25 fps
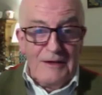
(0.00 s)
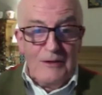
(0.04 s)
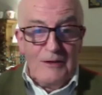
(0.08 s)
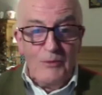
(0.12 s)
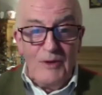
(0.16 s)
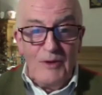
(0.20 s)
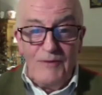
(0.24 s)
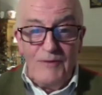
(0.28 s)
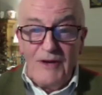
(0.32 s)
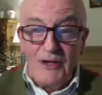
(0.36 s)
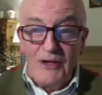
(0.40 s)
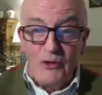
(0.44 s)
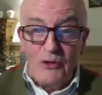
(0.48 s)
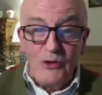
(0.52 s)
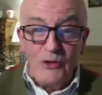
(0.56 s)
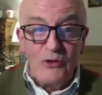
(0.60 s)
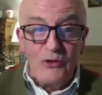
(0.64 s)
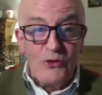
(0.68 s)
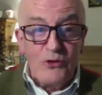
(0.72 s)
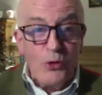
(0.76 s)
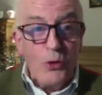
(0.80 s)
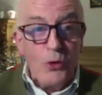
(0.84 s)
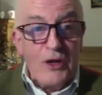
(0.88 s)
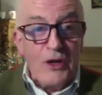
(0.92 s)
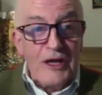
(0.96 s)
We're very good at
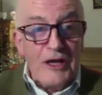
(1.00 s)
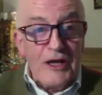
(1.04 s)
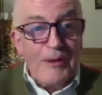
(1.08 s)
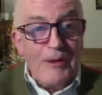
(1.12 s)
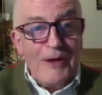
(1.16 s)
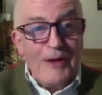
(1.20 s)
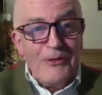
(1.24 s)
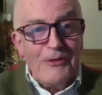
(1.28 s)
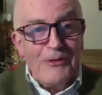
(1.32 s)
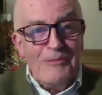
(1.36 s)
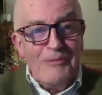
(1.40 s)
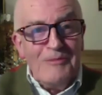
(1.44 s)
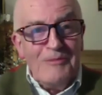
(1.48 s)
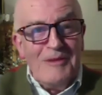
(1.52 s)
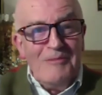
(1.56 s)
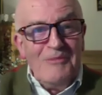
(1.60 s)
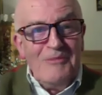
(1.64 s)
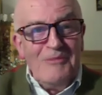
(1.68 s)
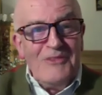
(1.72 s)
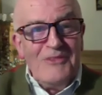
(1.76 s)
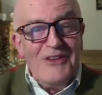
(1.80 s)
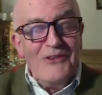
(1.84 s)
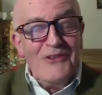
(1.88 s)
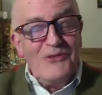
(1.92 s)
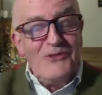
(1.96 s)
talking about them.
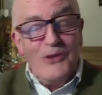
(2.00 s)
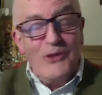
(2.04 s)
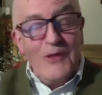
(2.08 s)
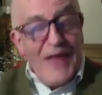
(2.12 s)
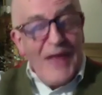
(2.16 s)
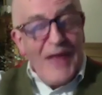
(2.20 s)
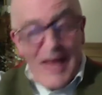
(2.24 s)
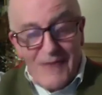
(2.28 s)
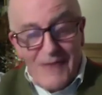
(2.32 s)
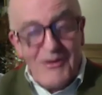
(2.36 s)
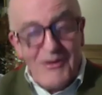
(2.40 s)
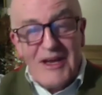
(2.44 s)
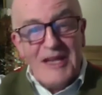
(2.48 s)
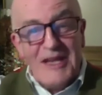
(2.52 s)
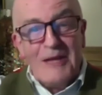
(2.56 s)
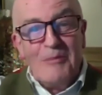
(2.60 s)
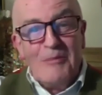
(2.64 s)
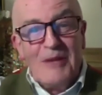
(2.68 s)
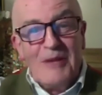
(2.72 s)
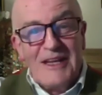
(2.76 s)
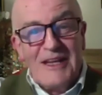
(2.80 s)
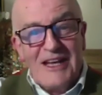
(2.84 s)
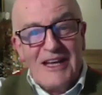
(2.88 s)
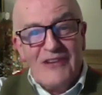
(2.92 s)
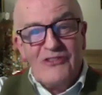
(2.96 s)
Do they have any
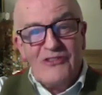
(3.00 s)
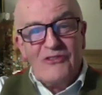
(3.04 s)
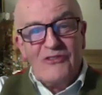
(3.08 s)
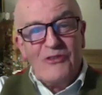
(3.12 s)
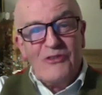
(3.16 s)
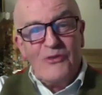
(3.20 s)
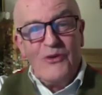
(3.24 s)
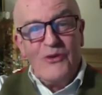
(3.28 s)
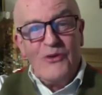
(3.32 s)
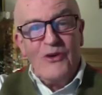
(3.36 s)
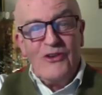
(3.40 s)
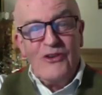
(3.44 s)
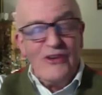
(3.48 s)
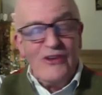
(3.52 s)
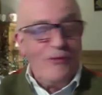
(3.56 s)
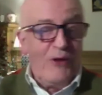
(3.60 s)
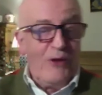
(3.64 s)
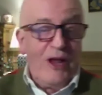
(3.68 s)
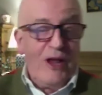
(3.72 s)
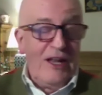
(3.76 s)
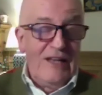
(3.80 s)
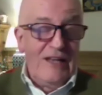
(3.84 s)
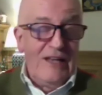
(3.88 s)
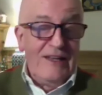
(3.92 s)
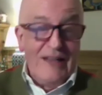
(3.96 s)
implications for us, or for
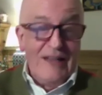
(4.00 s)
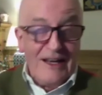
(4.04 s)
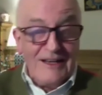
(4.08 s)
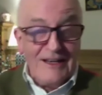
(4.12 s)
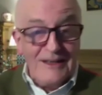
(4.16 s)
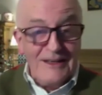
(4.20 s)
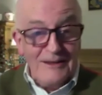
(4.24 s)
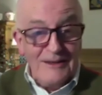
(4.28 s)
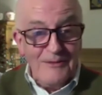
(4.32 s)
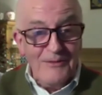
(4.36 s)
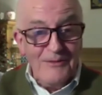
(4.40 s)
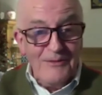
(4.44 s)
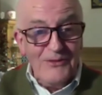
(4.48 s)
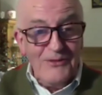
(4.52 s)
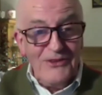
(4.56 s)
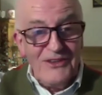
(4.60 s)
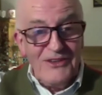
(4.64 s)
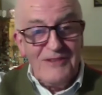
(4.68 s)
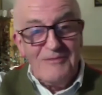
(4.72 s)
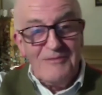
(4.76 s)
our lives?